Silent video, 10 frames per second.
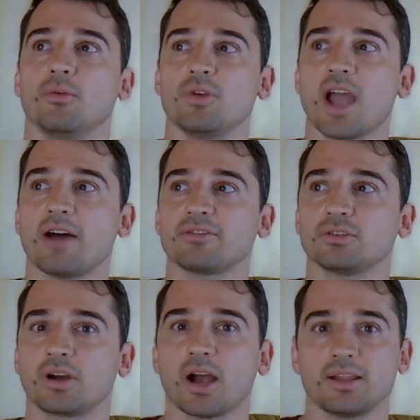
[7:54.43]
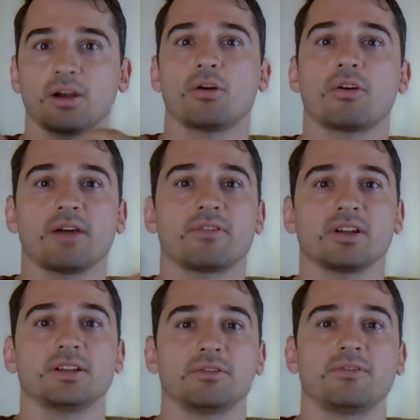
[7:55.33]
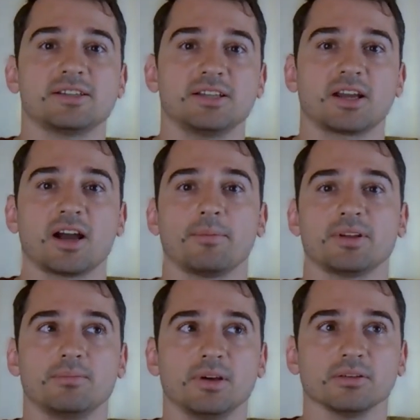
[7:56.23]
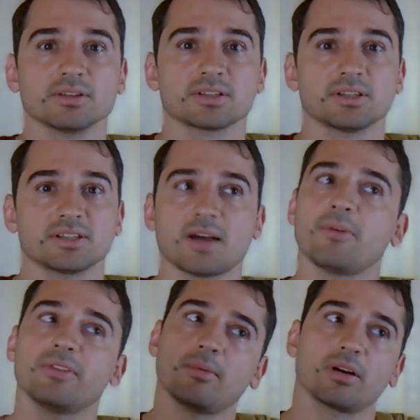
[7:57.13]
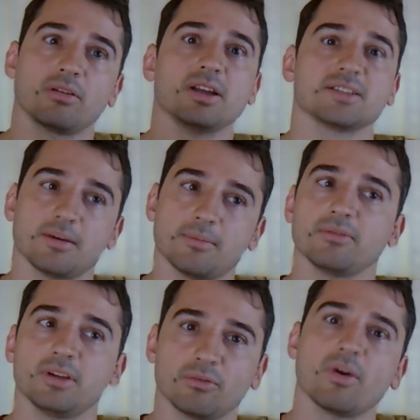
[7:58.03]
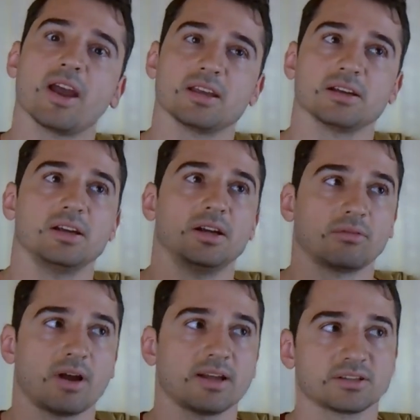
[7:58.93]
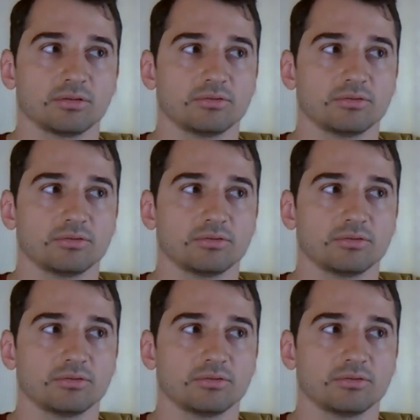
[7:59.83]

we have to kind of learn every interface the company builds. Some of them are great, some of them are wacky, right?